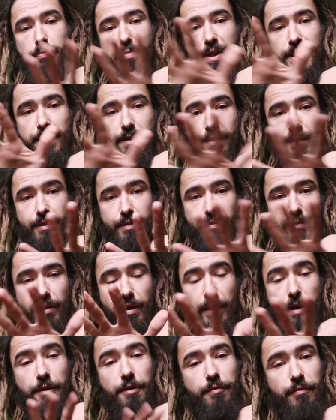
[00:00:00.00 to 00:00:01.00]
but in this
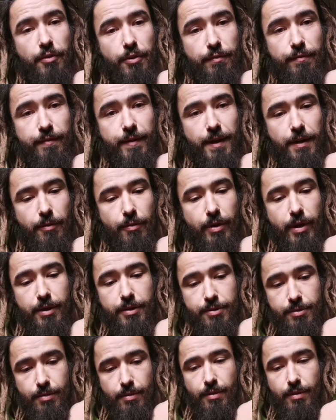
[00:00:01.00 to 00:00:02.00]
kind of
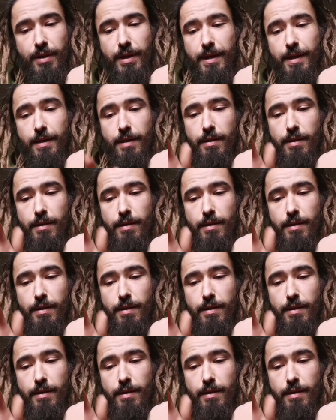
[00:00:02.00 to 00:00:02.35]
configuration,